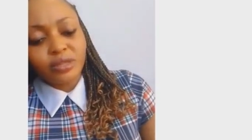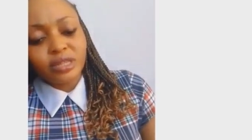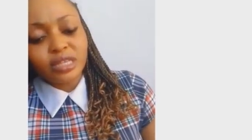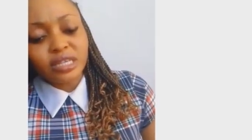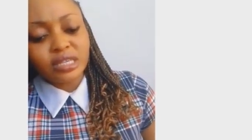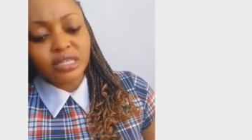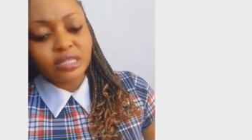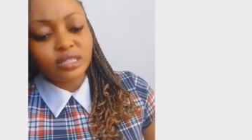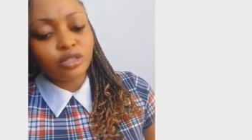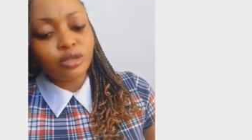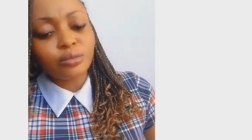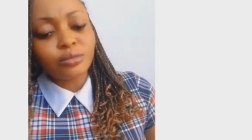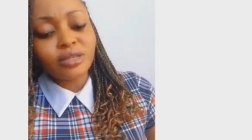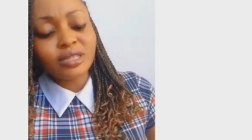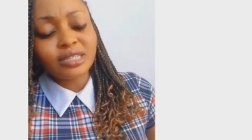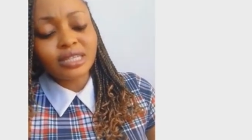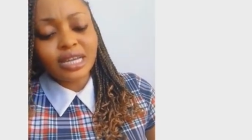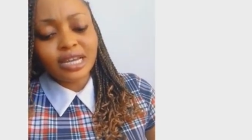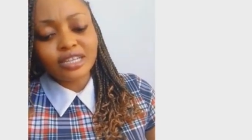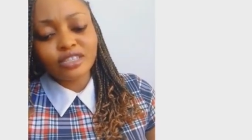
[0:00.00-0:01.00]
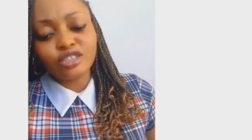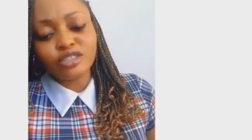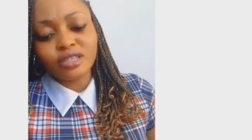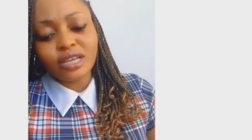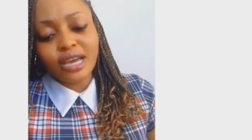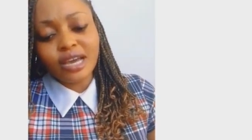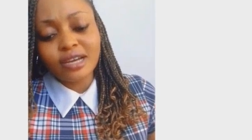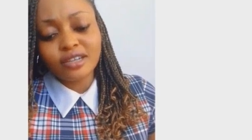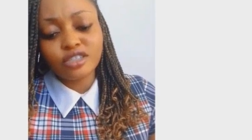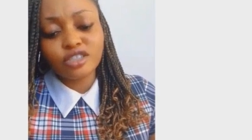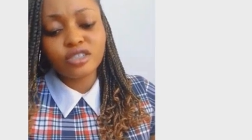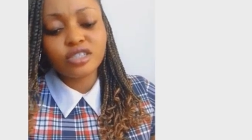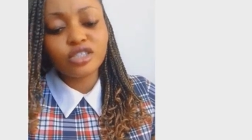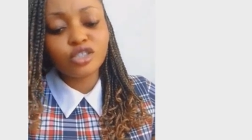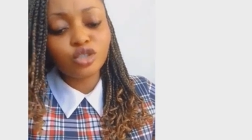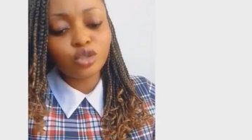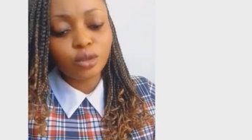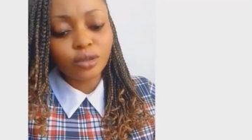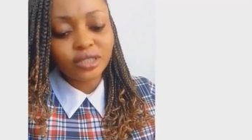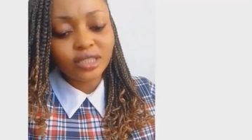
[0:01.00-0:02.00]
things that I actually
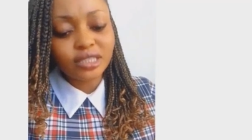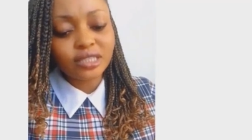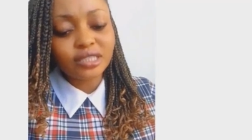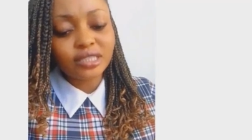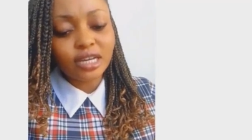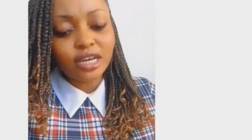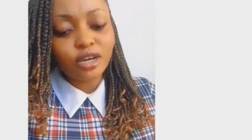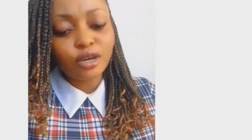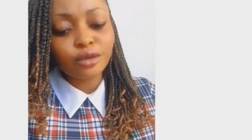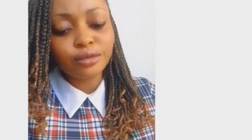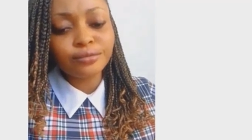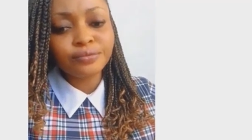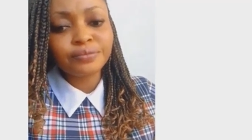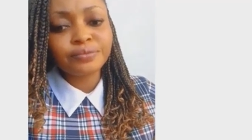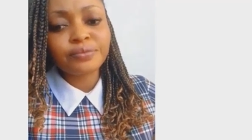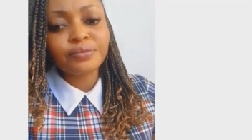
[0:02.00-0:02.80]
jotted down.